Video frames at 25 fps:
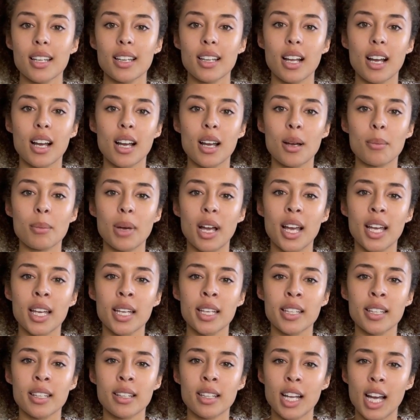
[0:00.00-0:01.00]

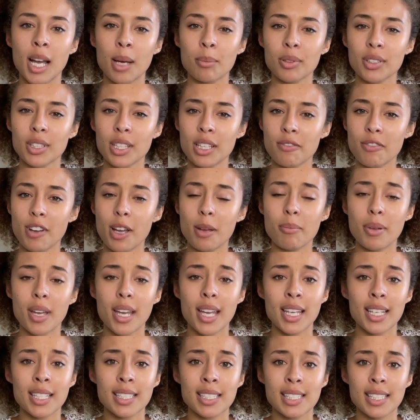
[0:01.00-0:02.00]
I believe I
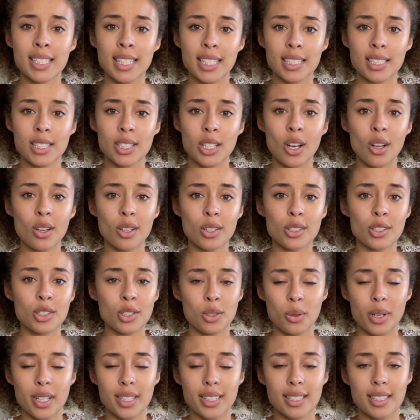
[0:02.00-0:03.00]
pay $6
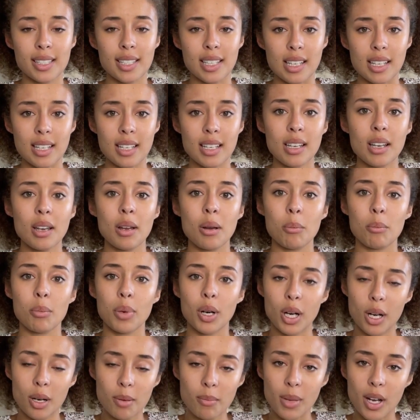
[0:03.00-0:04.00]
USD
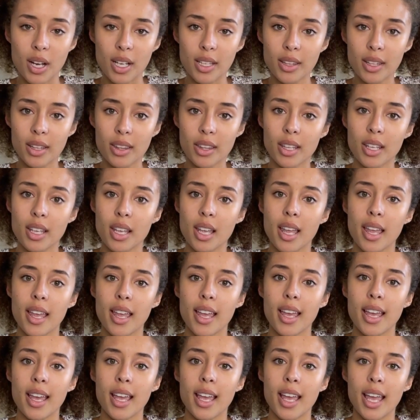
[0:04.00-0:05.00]
per month.
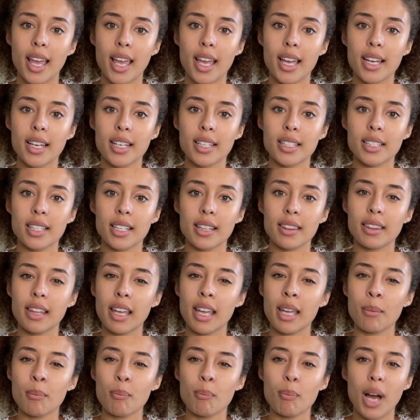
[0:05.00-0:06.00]
And
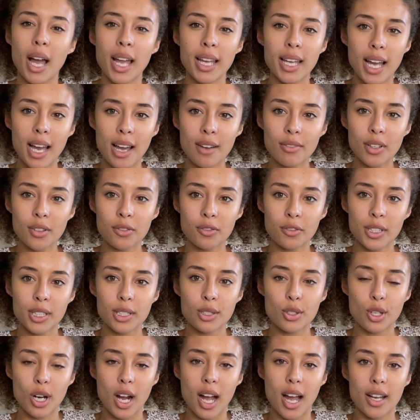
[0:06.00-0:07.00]
they might have a free
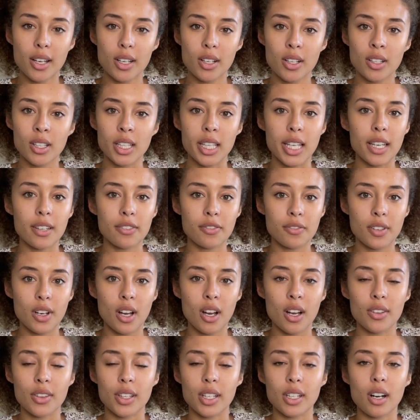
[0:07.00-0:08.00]
trial. If
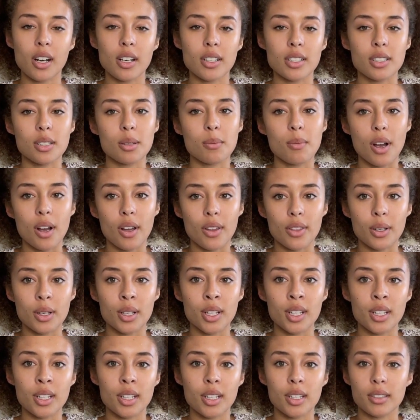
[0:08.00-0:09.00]
not, there are some
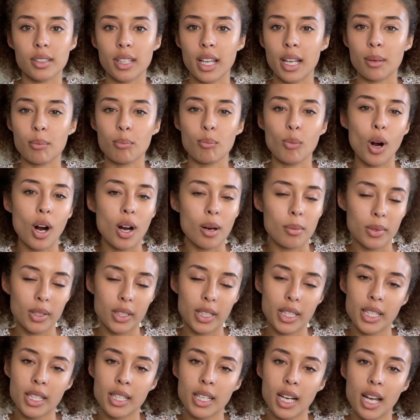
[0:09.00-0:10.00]
other, like
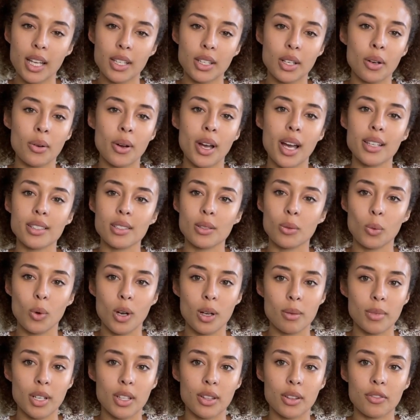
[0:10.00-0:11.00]
Marmalade, I know has a
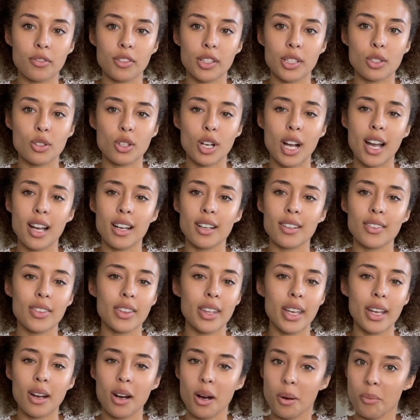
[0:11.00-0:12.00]
1-month free trial.
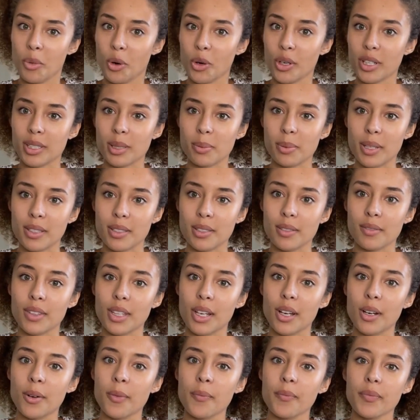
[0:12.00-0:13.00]
They are more expensive
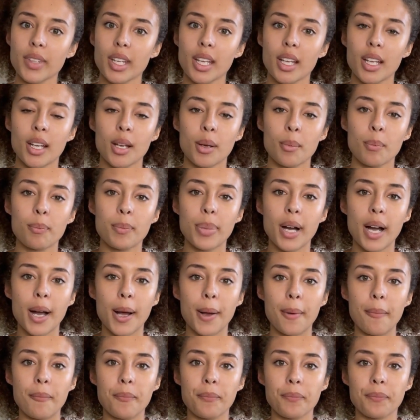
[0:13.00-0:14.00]
though. But